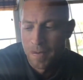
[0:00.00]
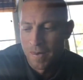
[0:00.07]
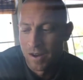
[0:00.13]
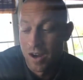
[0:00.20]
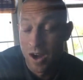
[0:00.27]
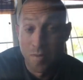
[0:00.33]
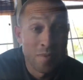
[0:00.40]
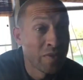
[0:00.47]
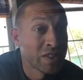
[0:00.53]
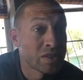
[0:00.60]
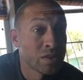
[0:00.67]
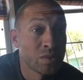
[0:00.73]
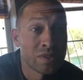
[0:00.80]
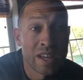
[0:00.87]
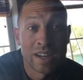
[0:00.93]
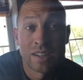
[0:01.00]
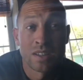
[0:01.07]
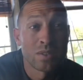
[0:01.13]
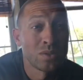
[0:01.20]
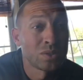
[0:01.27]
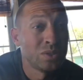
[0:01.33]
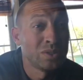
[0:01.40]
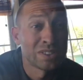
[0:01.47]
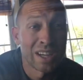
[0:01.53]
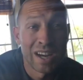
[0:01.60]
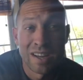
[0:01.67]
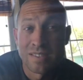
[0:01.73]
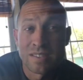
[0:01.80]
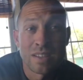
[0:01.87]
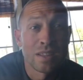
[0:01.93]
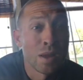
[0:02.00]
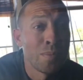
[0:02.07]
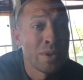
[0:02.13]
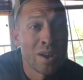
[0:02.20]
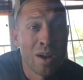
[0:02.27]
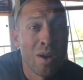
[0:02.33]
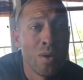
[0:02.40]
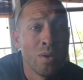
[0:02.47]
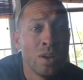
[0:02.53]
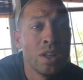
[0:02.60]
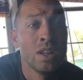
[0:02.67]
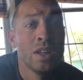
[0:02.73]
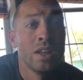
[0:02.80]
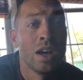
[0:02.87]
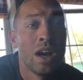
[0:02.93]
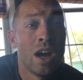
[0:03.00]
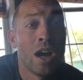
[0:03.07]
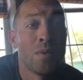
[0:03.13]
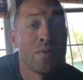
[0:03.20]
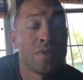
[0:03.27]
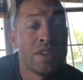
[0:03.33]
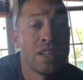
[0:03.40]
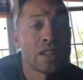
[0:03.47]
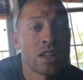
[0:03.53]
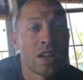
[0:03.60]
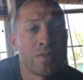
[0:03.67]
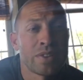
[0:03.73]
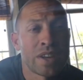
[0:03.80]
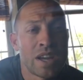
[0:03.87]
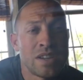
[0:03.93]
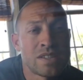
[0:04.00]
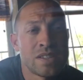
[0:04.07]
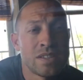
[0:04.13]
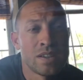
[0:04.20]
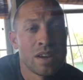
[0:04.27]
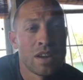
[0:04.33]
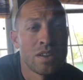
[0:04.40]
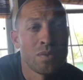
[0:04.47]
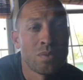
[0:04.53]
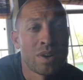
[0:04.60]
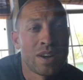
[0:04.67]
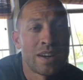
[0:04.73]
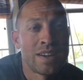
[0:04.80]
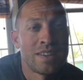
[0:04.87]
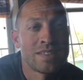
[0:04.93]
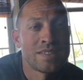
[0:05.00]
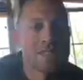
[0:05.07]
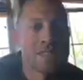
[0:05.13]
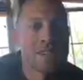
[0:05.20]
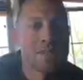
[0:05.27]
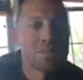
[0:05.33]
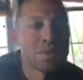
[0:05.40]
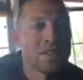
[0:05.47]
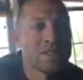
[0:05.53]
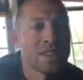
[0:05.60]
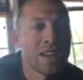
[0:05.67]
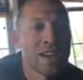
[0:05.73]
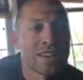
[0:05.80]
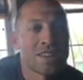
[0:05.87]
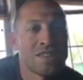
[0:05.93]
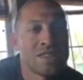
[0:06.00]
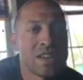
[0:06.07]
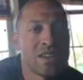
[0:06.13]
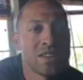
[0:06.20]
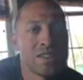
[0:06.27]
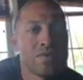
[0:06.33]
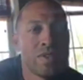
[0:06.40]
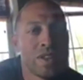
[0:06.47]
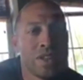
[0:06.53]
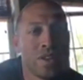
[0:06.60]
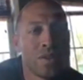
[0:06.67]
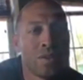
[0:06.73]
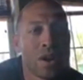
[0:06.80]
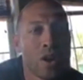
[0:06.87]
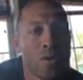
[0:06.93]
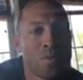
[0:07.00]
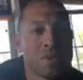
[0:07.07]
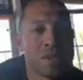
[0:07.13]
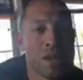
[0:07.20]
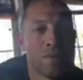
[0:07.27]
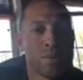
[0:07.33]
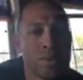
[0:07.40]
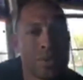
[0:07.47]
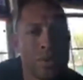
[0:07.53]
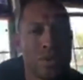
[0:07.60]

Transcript: if it's too technical, too sciencey, let me know. If you need clarification. Otherwise, please like and share this video. I hope it's helpful to